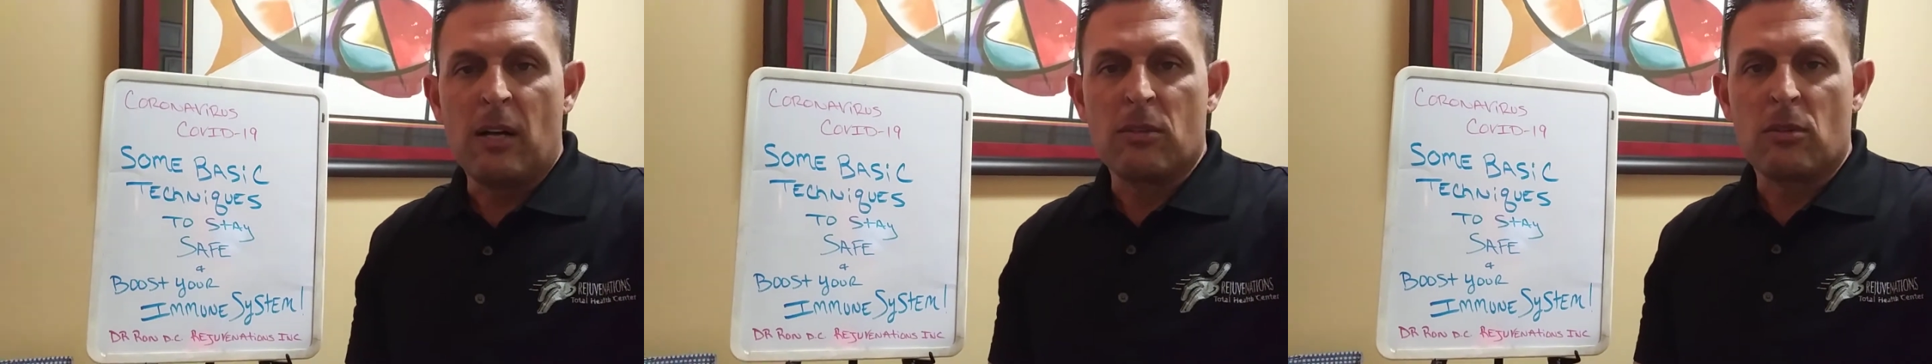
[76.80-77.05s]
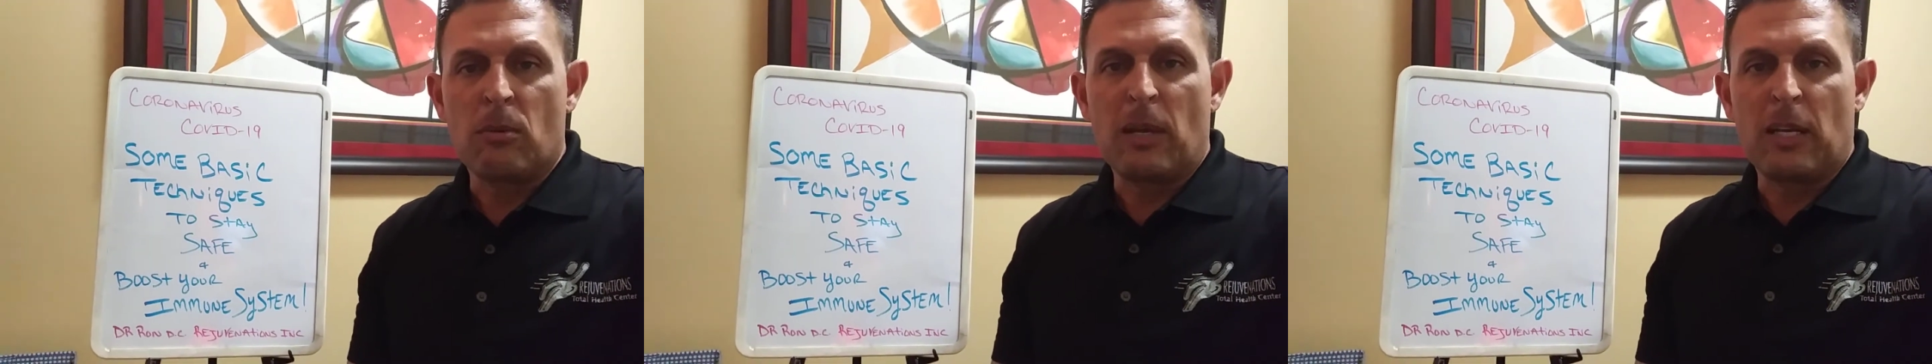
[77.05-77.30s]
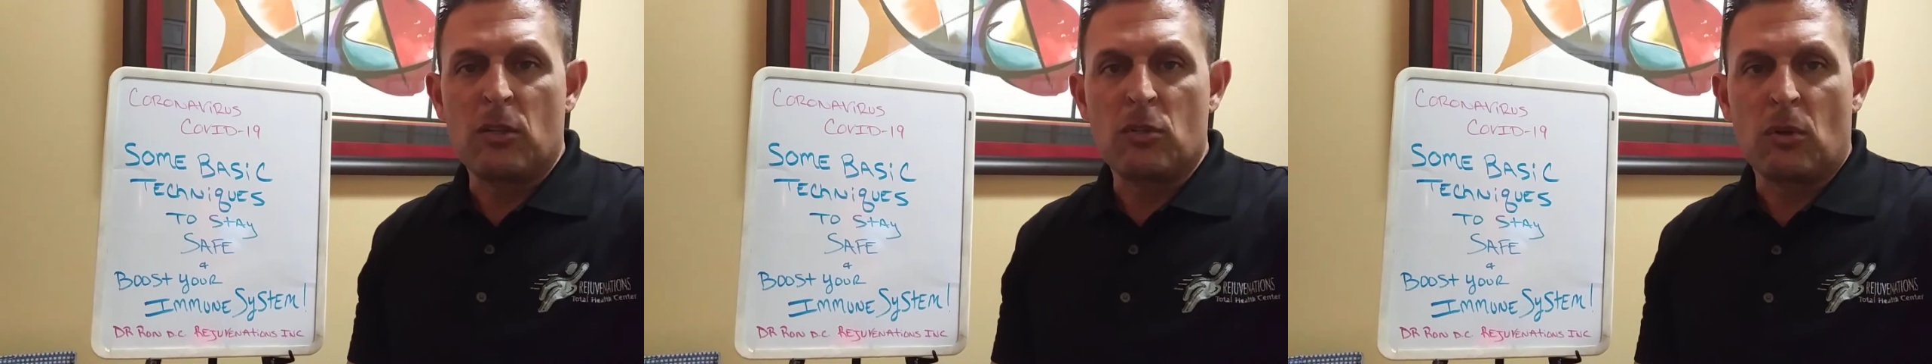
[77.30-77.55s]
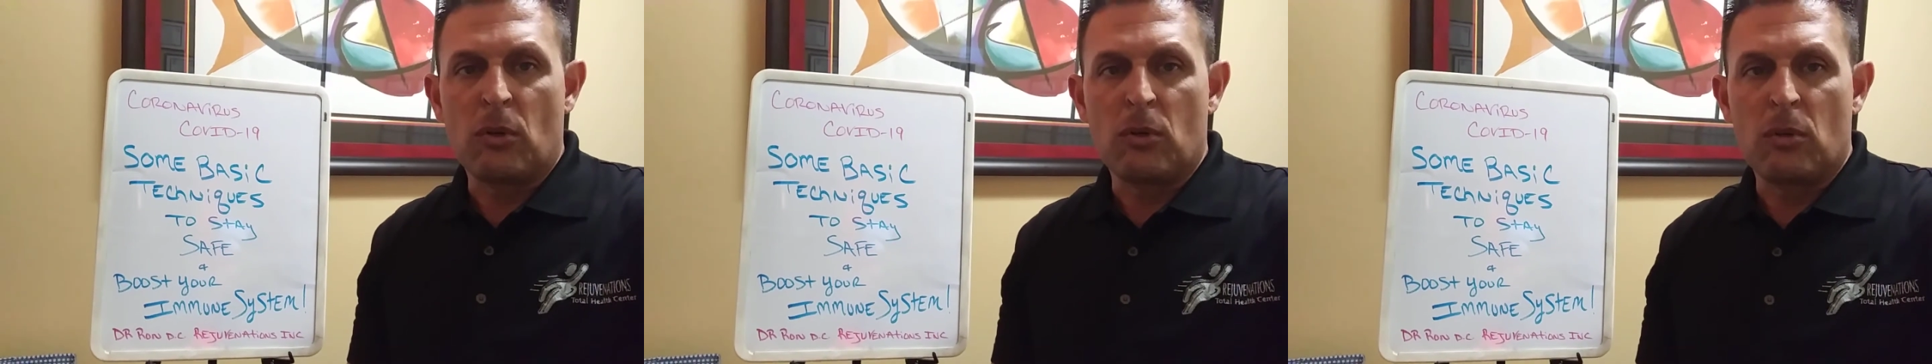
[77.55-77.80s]
So making
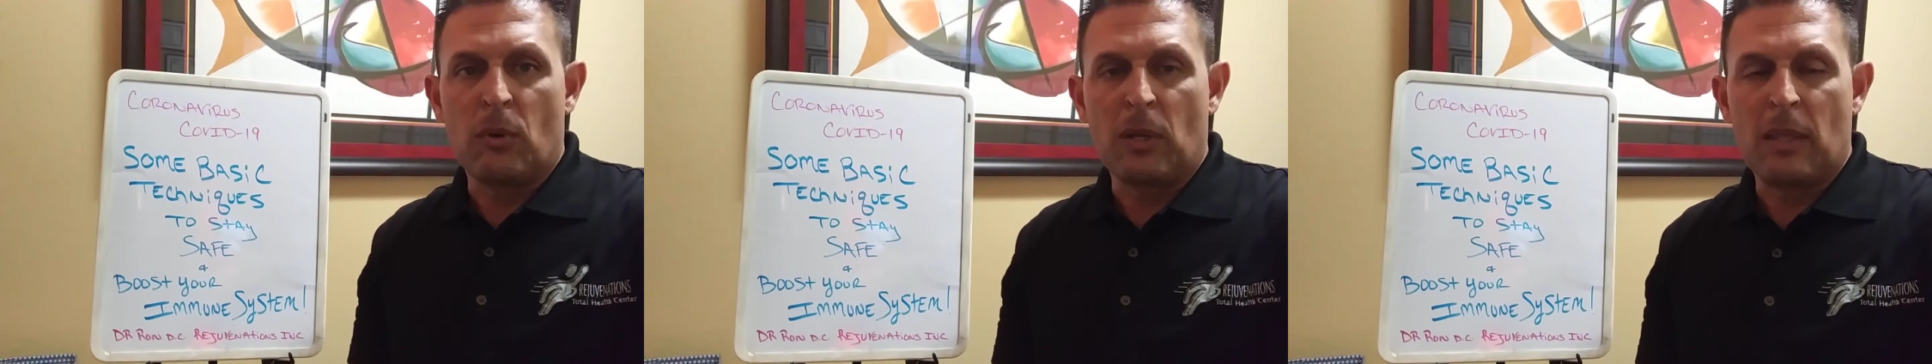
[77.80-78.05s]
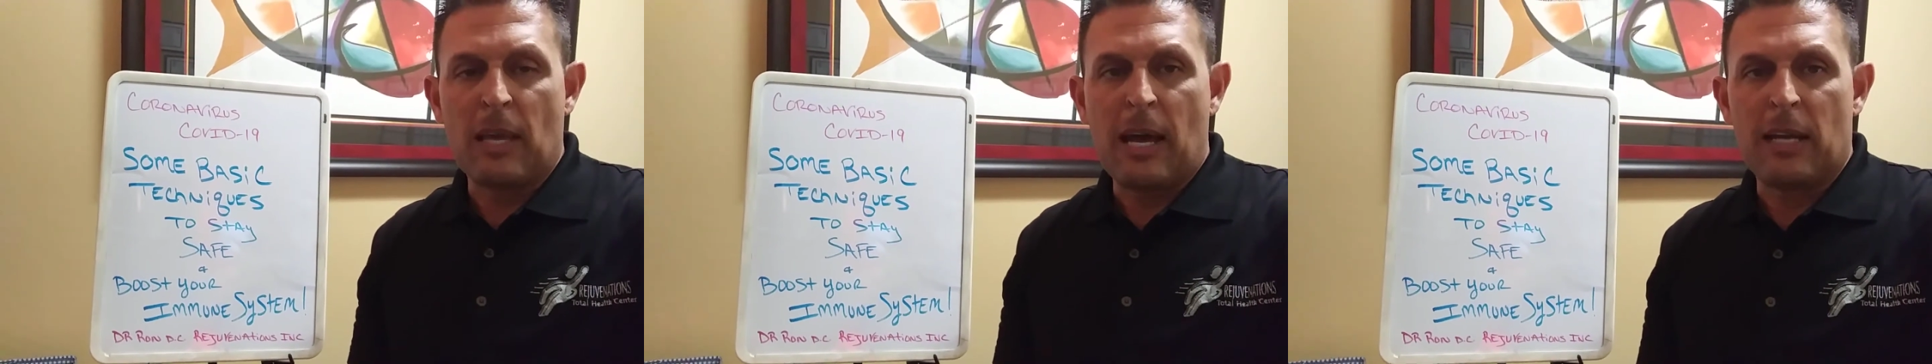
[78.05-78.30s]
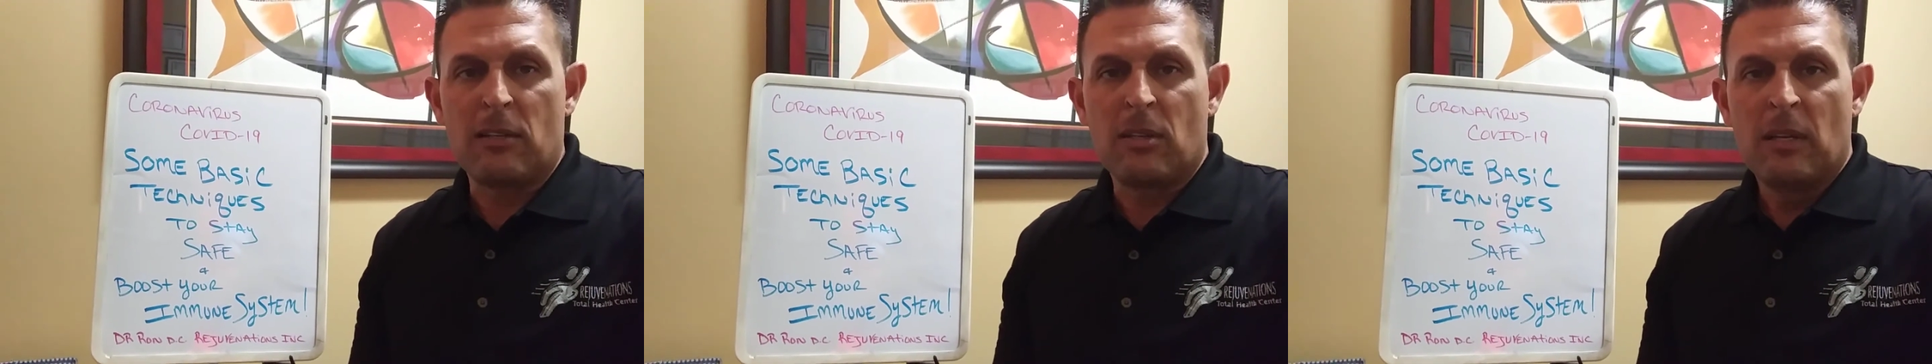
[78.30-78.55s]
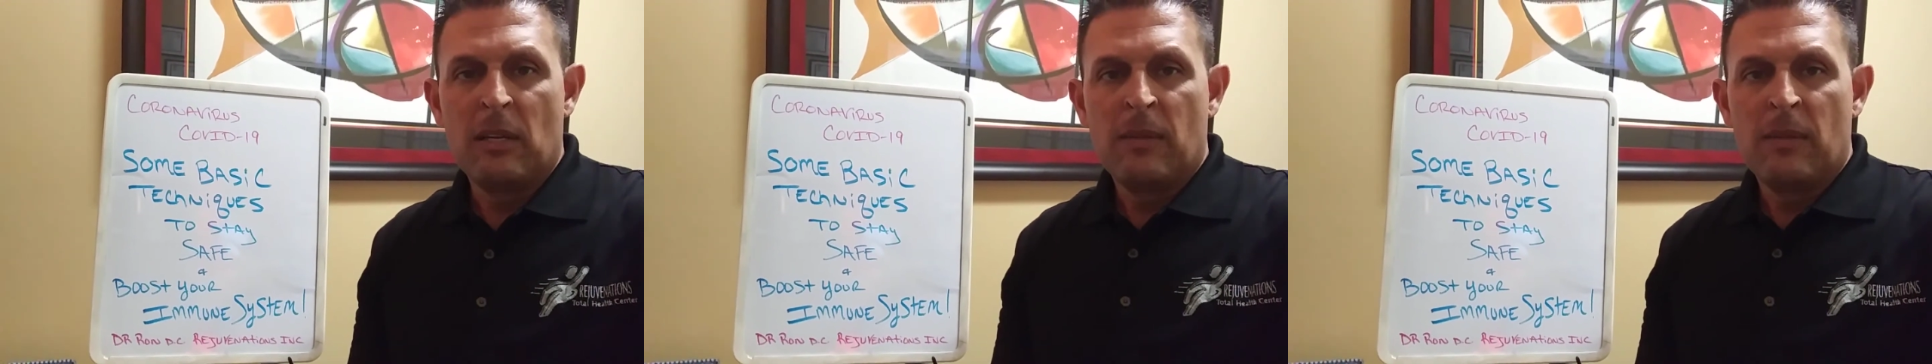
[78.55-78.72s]
sure you're doing that.